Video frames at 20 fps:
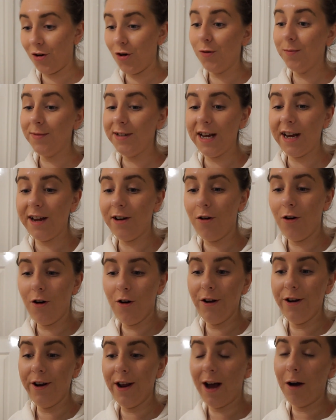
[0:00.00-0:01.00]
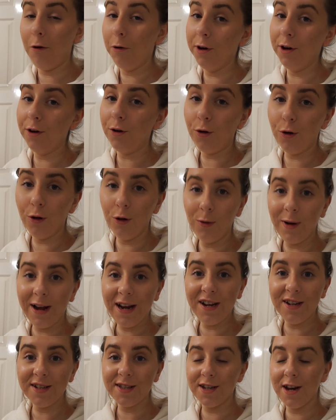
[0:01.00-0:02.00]
update on our
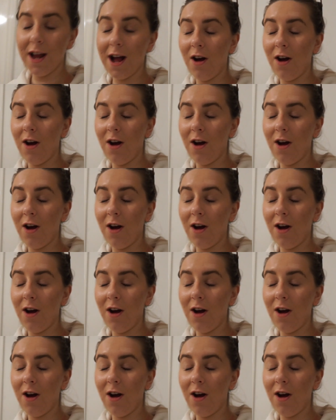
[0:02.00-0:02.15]
hallways and